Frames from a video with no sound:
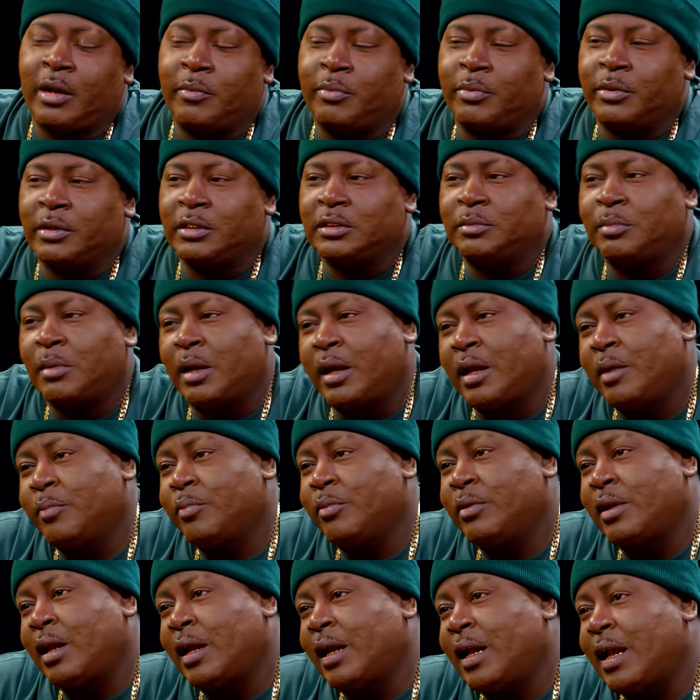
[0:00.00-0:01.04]
apron is my
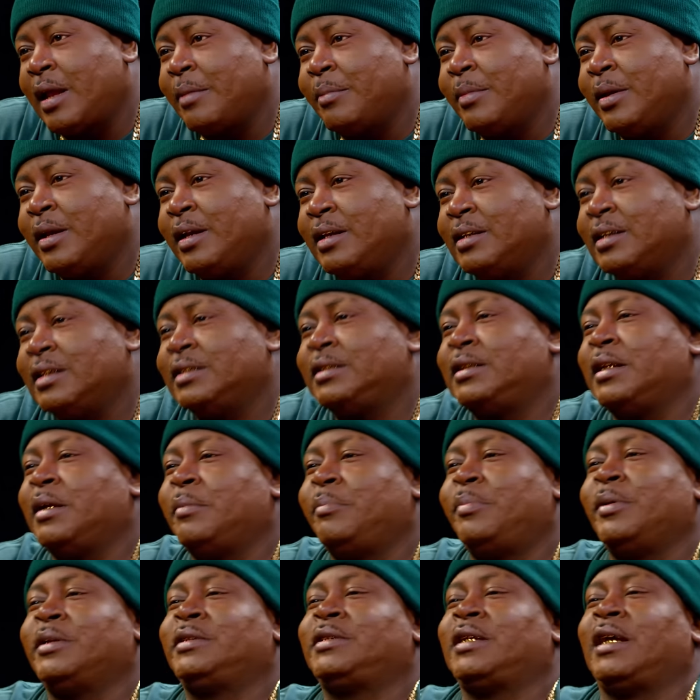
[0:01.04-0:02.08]
apron I got made that
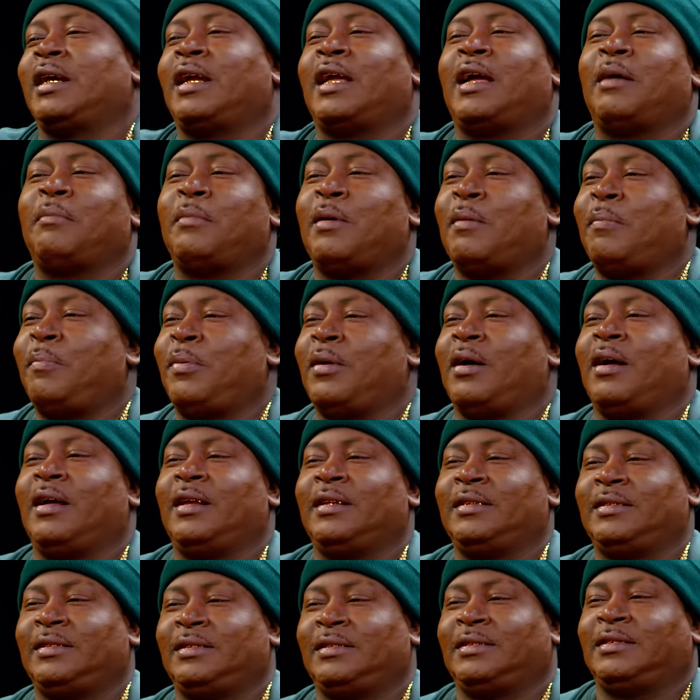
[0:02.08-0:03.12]
said, bitch, I got my
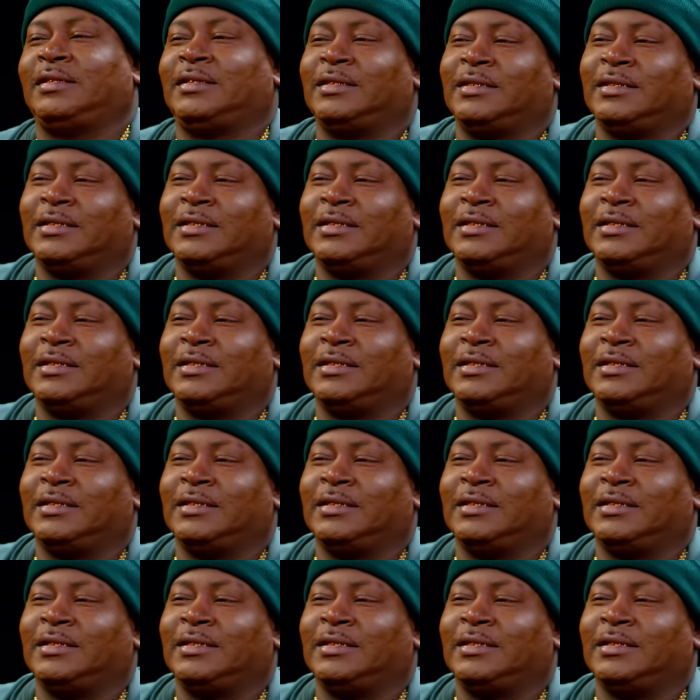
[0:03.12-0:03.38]
pots.